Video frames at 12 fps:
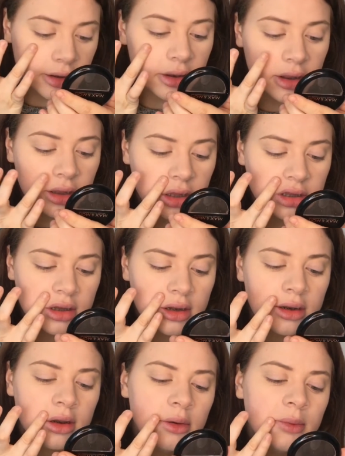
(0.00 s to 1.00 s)
like it's a
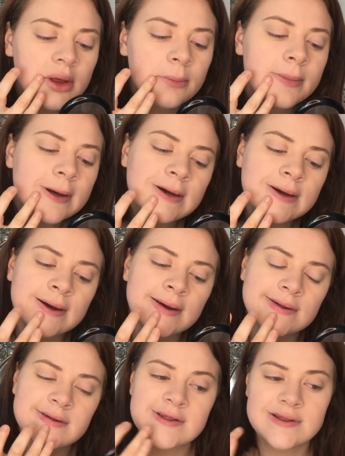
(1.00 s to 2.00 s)
little bit
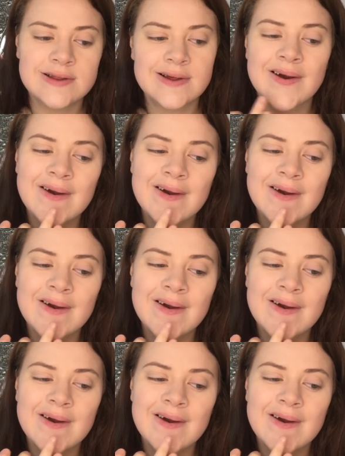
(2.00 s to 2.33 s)
parched.